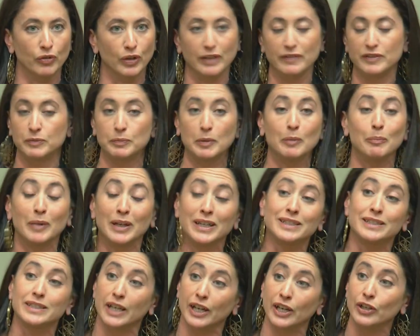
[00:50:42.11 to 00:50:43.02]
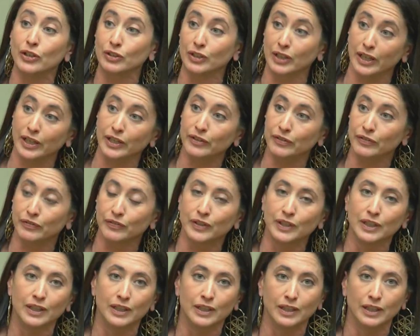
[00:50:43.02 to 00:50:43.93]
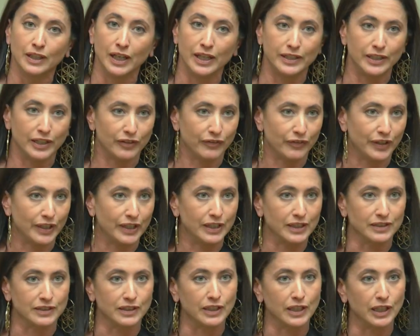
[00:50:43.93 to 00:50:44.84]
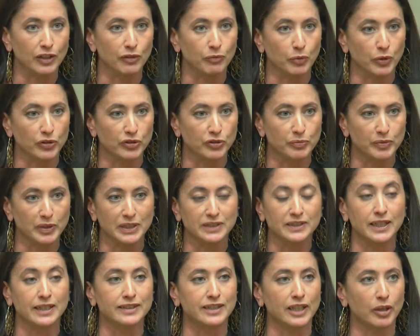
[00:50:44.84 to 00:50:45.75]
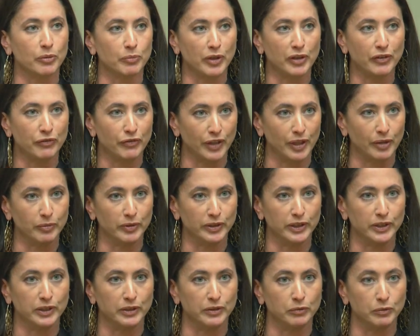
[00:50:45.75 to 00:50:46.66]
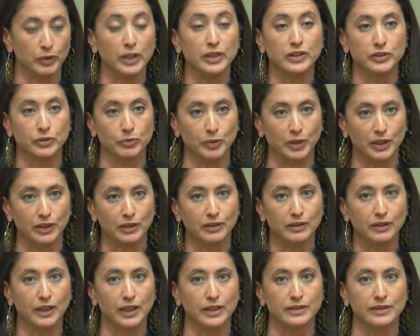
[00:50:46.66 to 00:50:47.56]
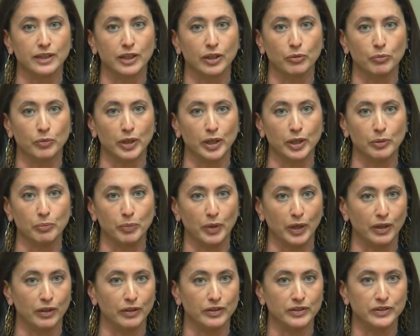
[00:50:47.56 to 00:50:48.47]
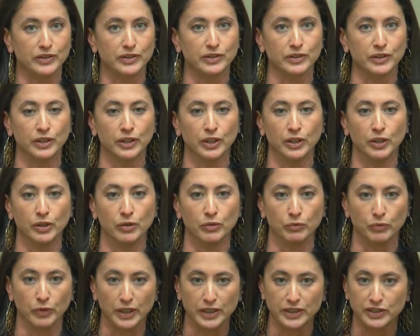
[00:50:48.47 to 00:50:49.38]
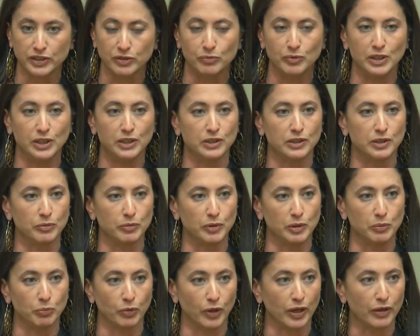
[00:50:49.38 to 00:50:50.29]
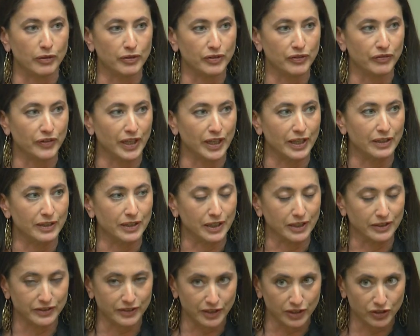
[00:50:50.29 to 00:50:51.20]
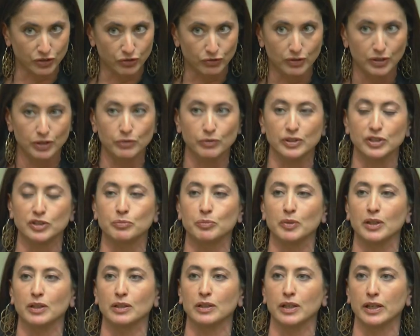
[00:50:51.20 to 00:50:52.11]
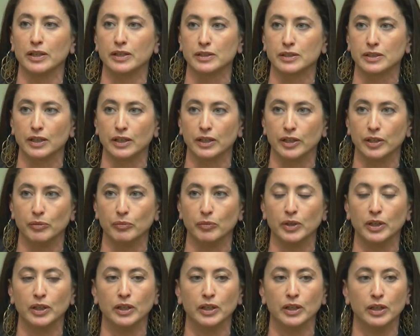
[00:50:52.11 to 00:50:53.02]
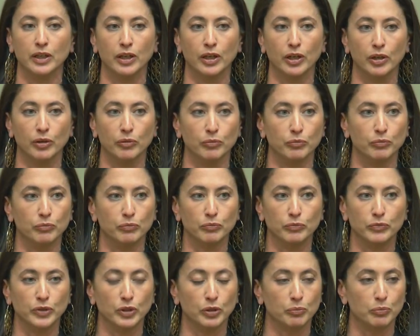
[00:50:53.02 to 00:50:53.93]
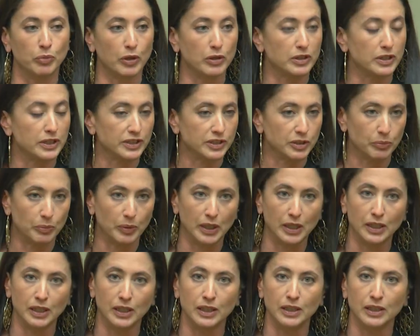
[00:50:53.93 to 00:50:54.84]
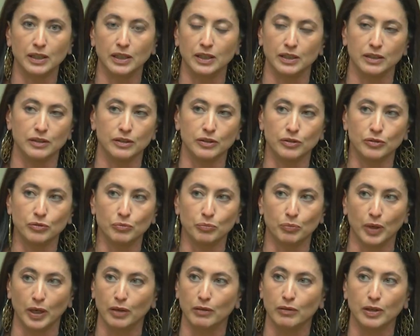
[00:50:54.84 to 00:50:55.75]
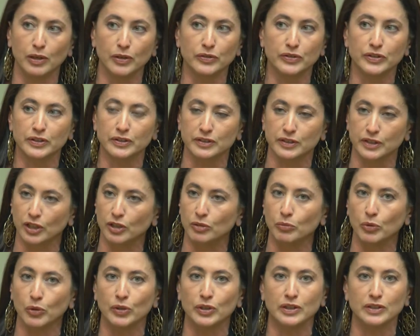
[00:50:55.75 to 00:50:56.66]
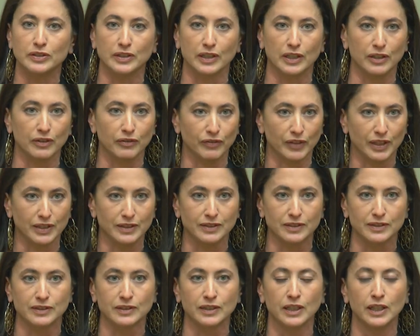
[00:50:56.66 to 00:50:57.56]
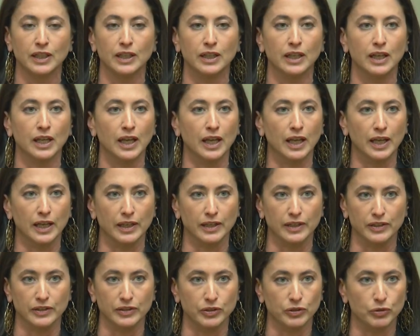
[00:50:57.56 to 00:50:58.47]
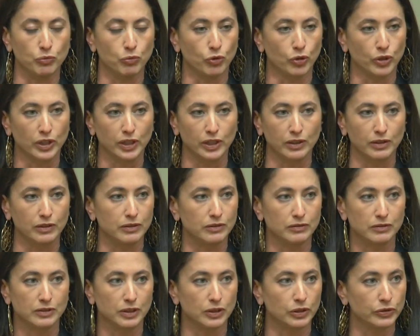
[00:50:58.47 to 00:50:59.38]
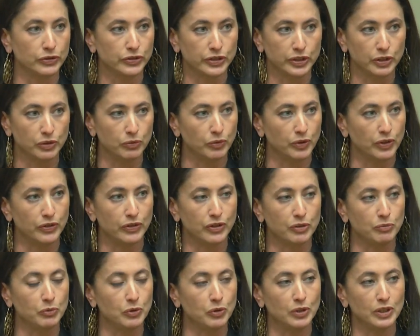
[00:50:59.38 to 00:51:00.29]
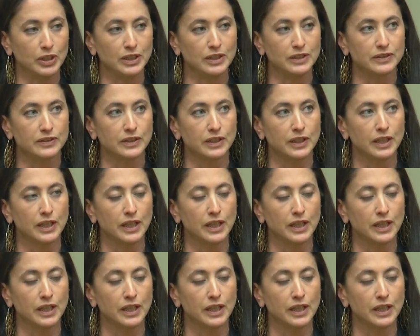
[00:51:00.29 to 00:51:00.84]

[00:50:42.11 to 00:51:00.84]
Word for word: I've spent my entire life identifying as a Native person because that's how my family raised me. That's how my parents raised me to be proud of that ancestry. We spent a lot of time, um, you know, participating in powwows and ceremonies and events, and working closely with communities.